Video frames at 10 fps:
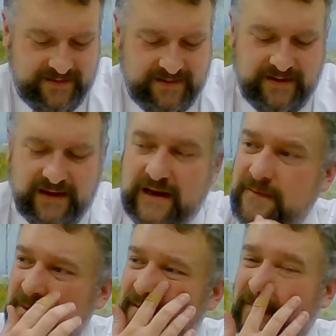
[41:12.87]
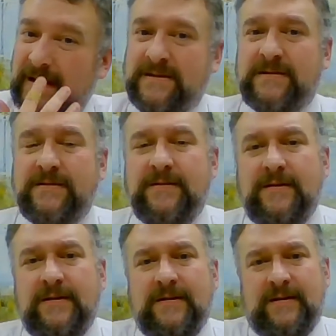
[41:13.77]
Now, how many of us,
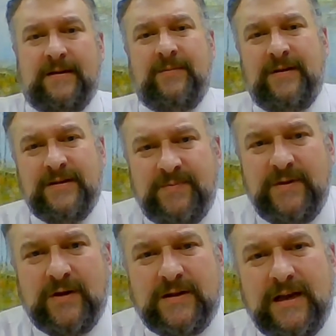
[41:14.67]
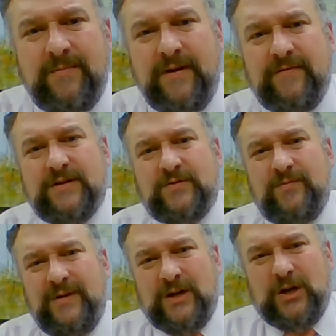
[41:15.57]
let's be honest, how many of us
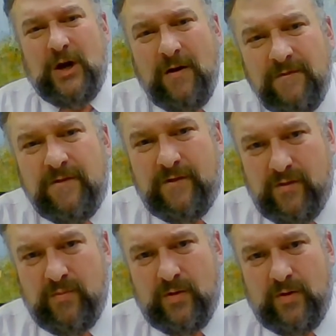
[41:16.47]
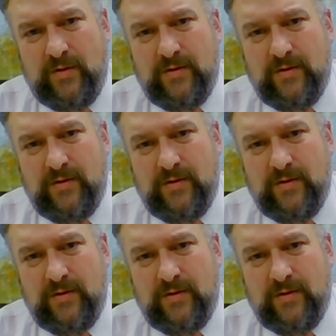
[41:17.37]
would be comfortable